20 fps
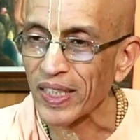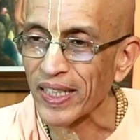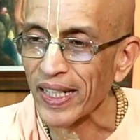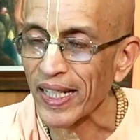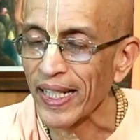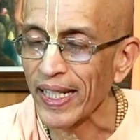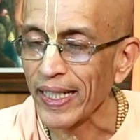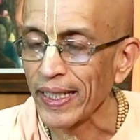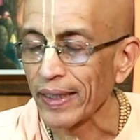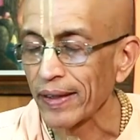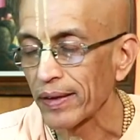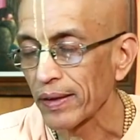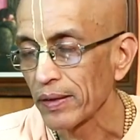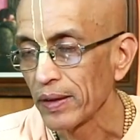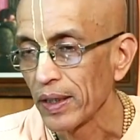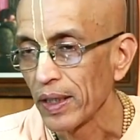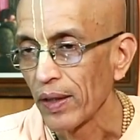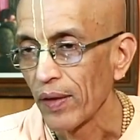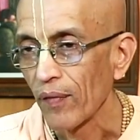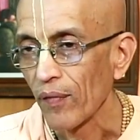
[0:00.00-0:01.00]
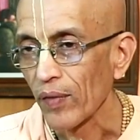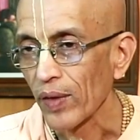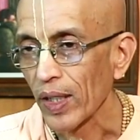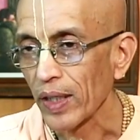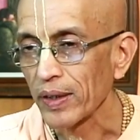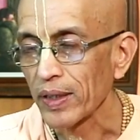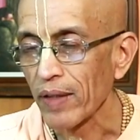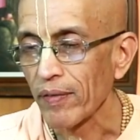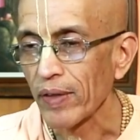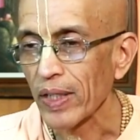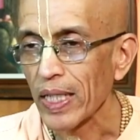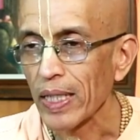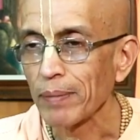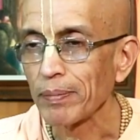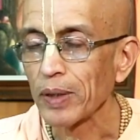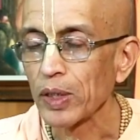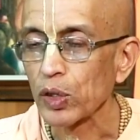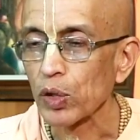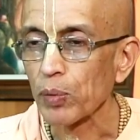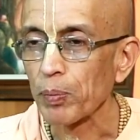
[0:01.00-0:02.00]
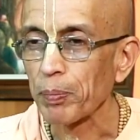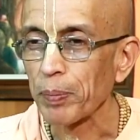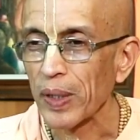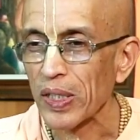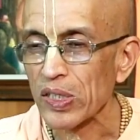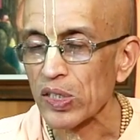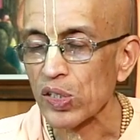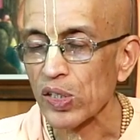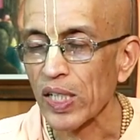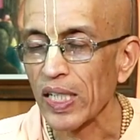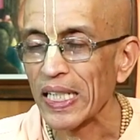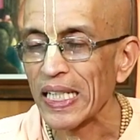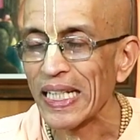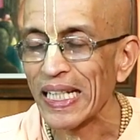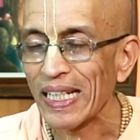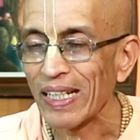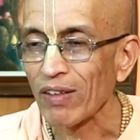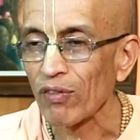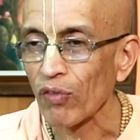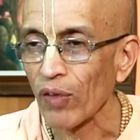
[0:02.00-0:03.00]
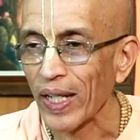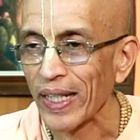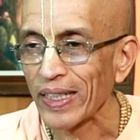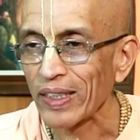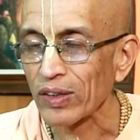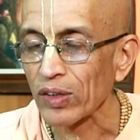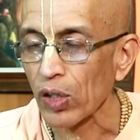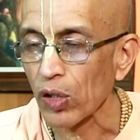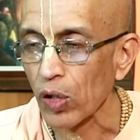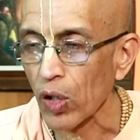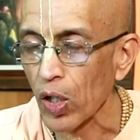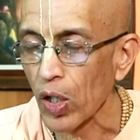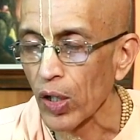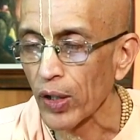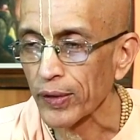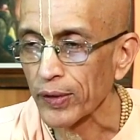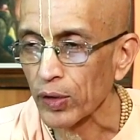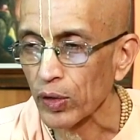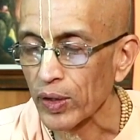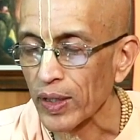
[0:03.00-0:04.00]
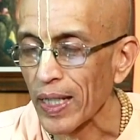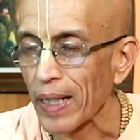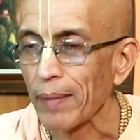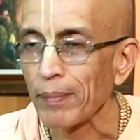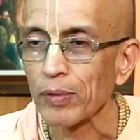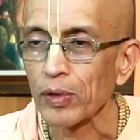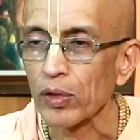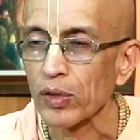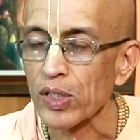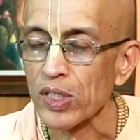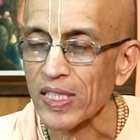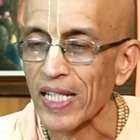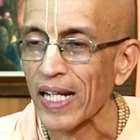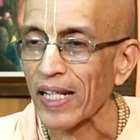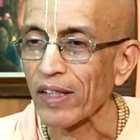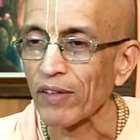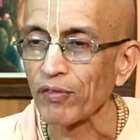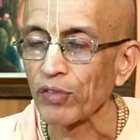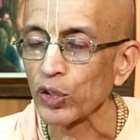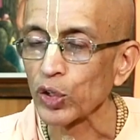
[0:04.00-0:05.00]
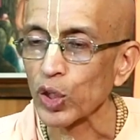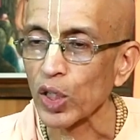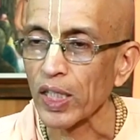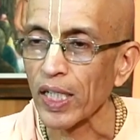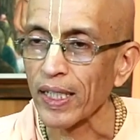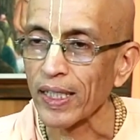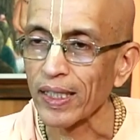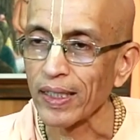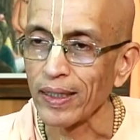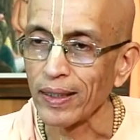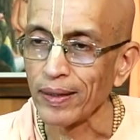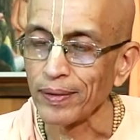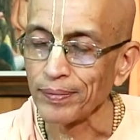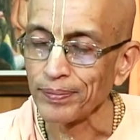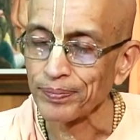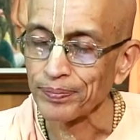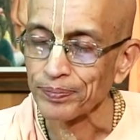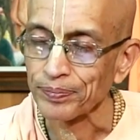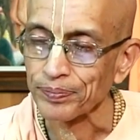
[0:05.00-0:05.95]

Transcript: great that they were able to personally invite the Lord to come to the sacrificial arena.